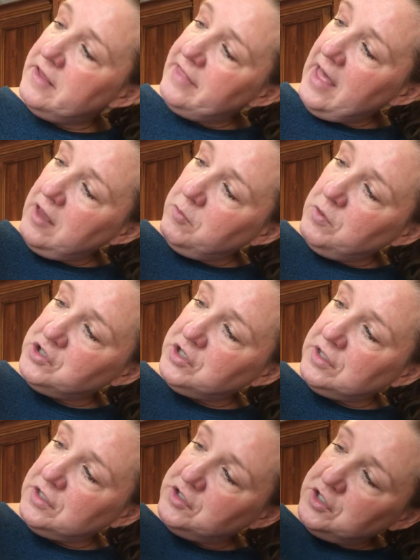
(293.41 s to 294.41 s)
Then what you're
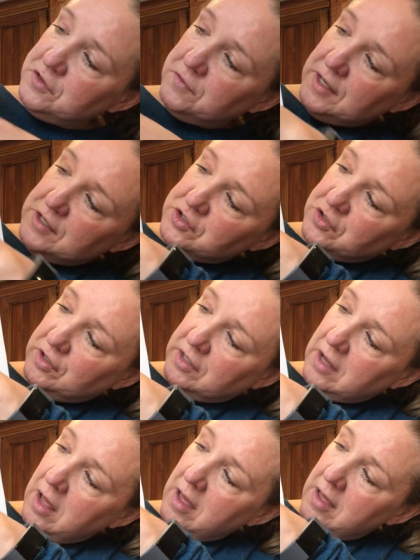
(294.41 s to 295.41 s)
going to do is you're going
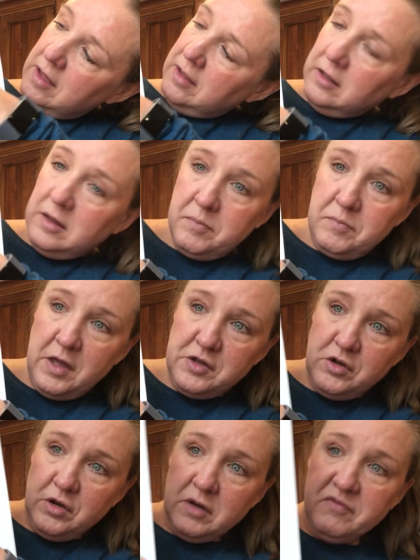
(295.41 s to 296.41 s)

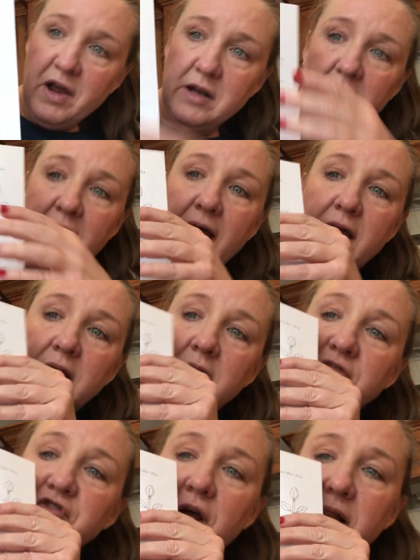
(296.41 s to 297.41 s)
to write a line,
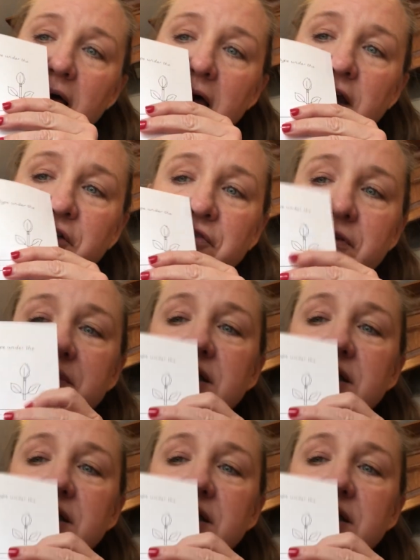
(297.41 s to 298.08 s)
draw a line from